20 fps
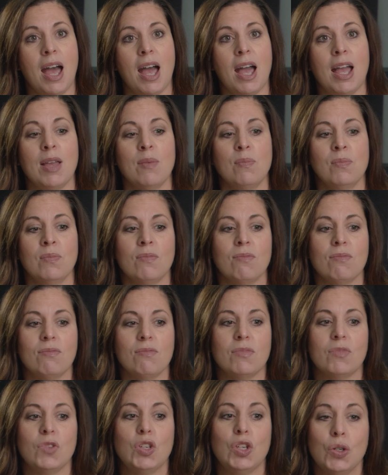I'm
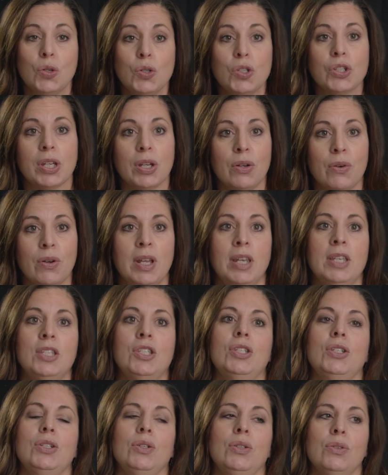usually going
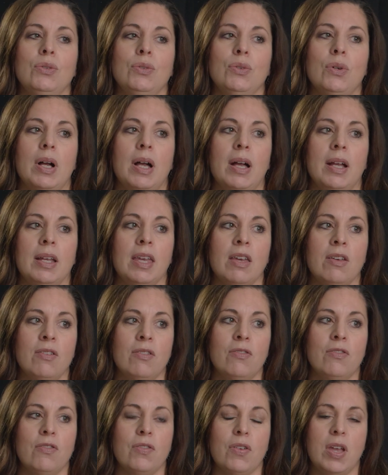to
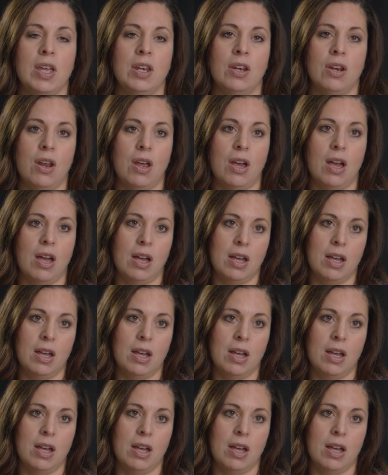give an